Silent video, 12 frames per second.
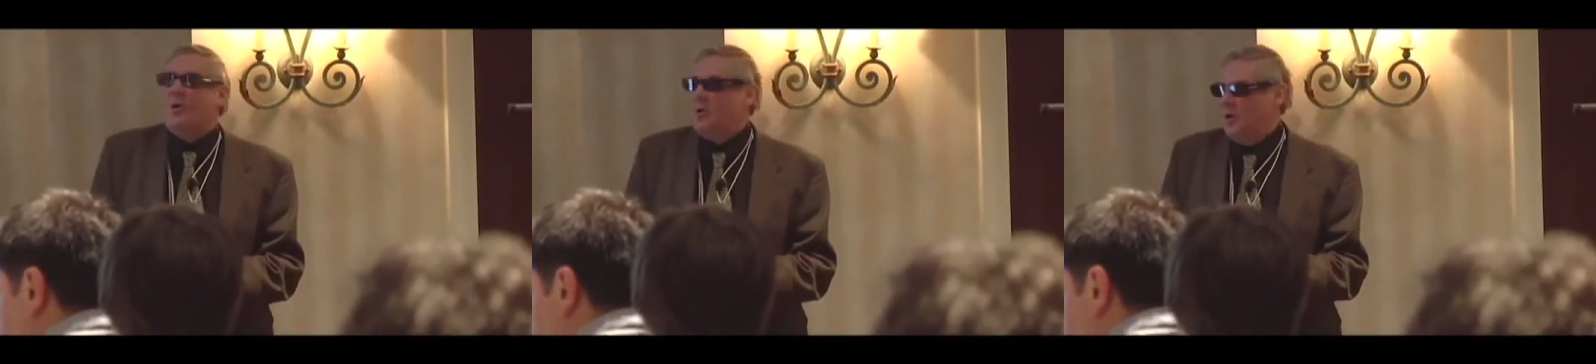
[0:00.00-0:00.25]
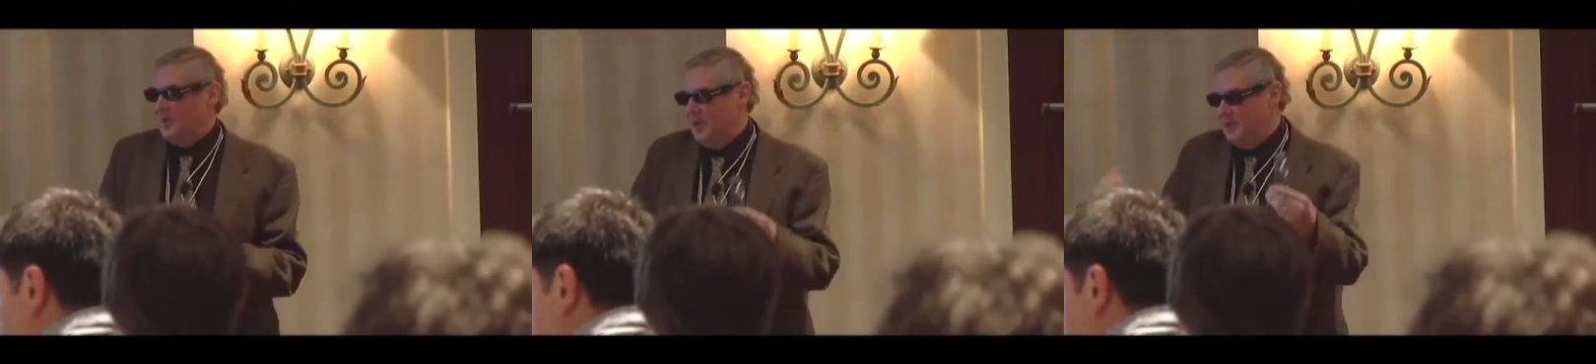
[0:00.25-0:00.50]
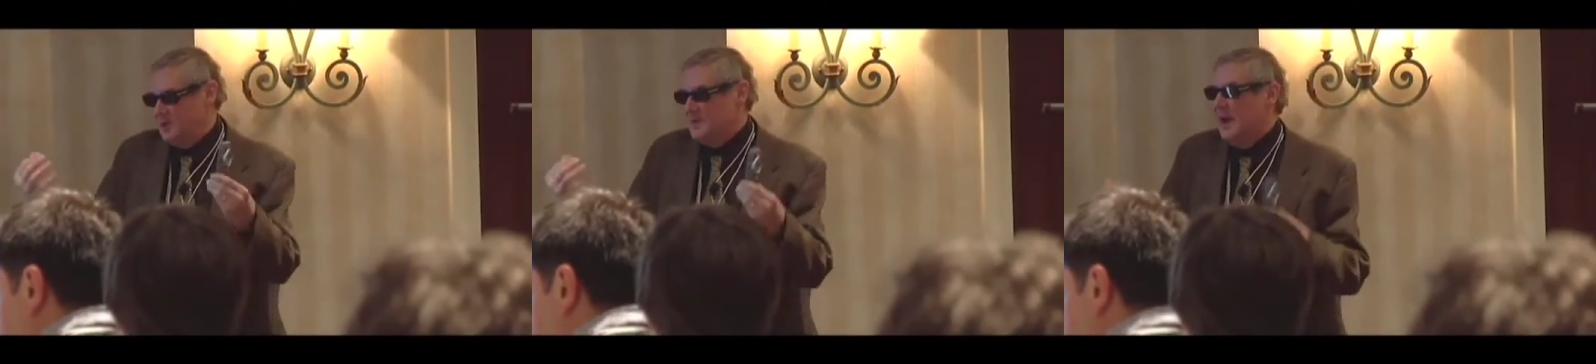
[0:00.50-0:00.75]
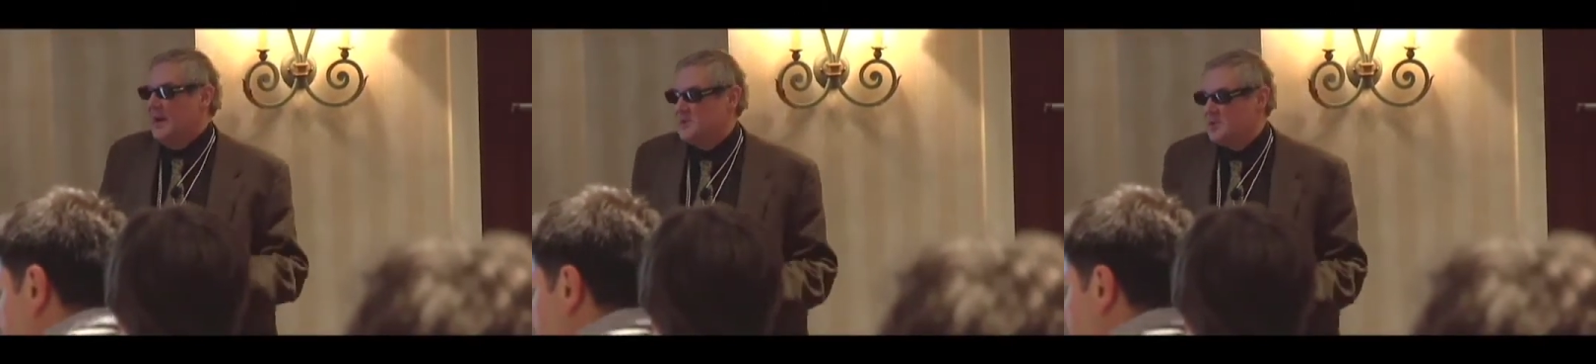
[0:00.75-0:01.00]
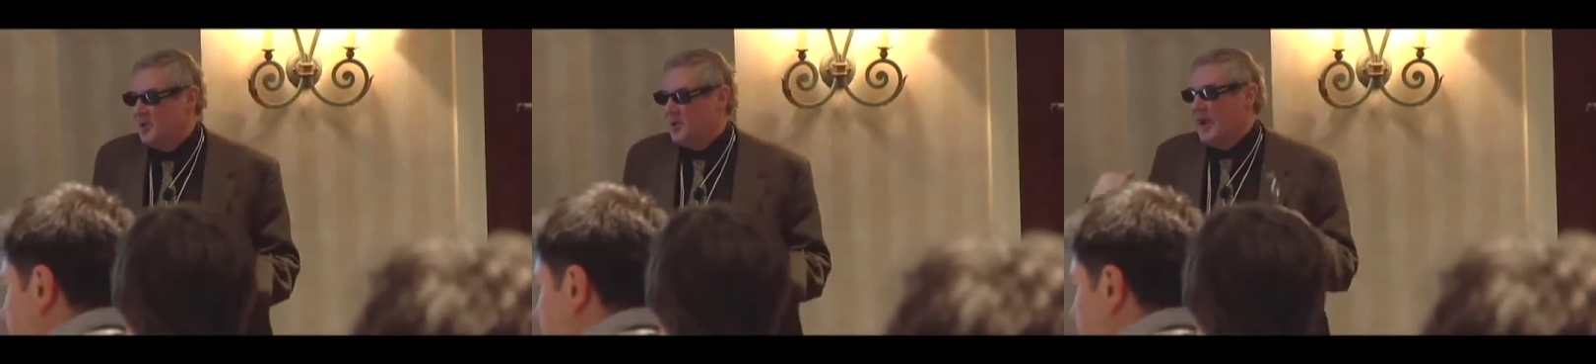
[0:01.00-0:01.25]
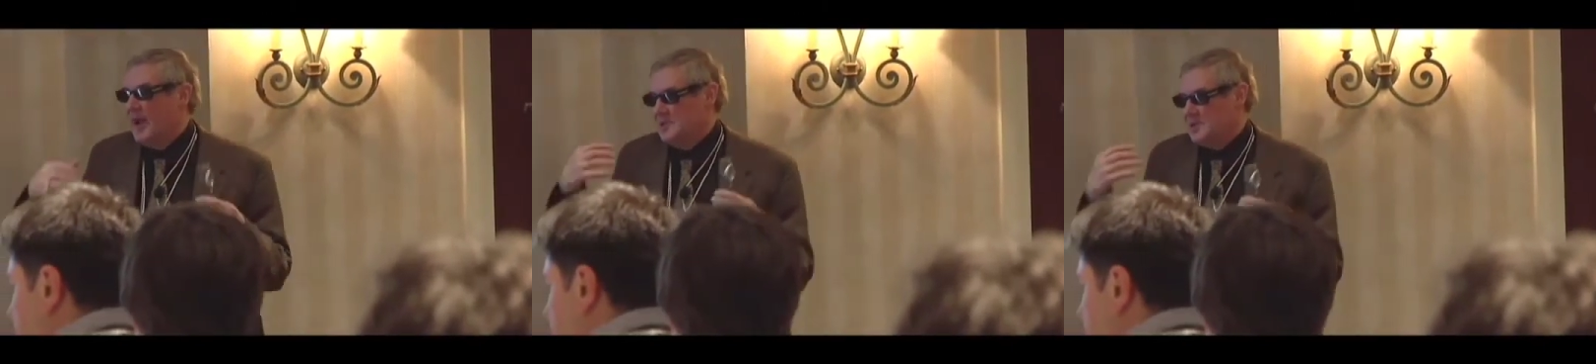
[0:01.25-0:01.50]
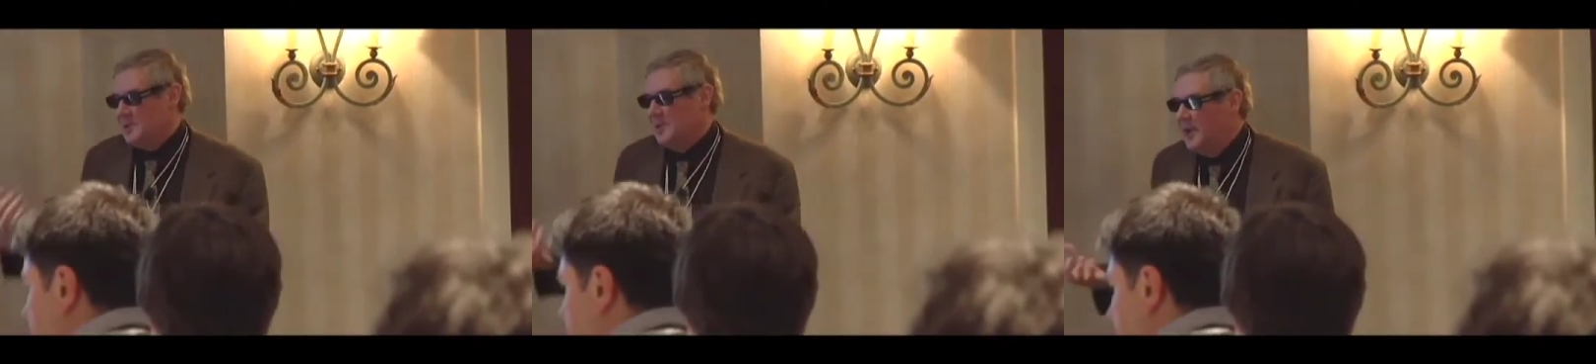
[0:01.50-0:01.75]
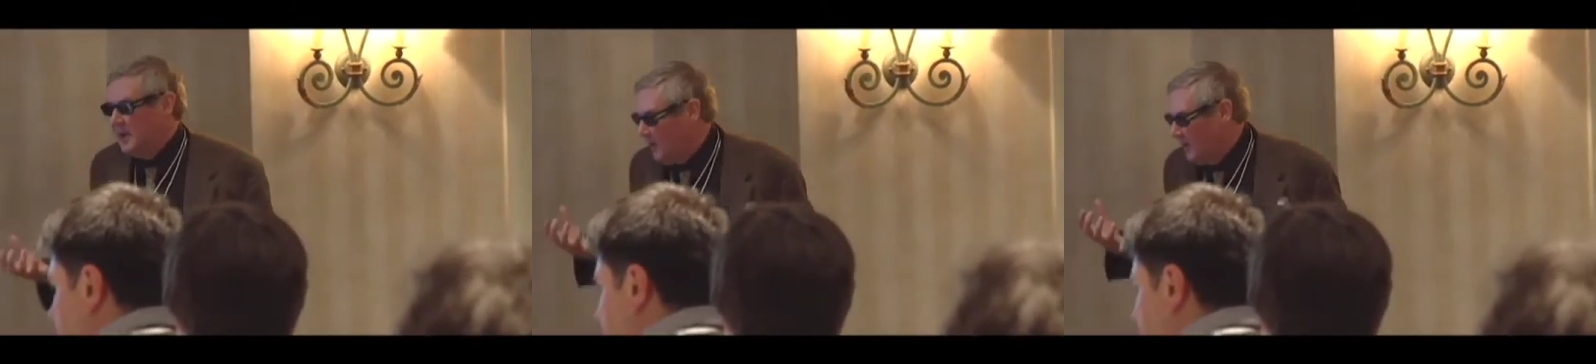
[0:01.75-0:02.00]
or they use natural gas or
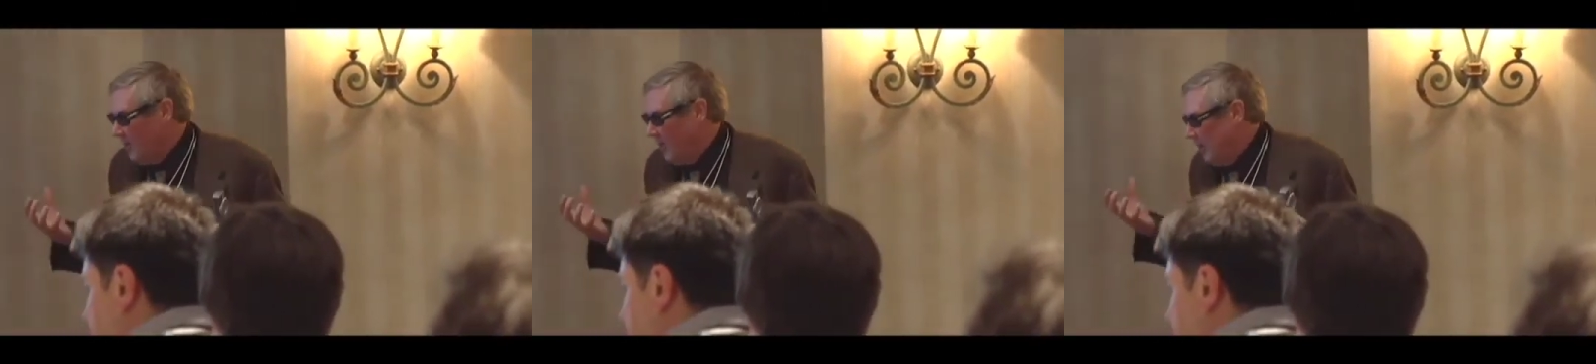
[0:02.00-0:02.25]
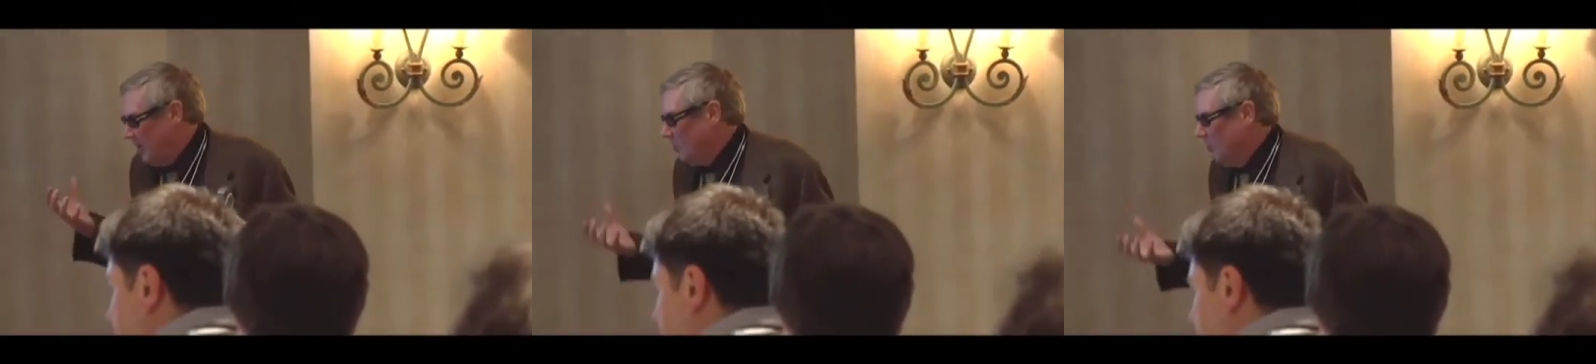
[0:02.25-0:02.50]
heating oil or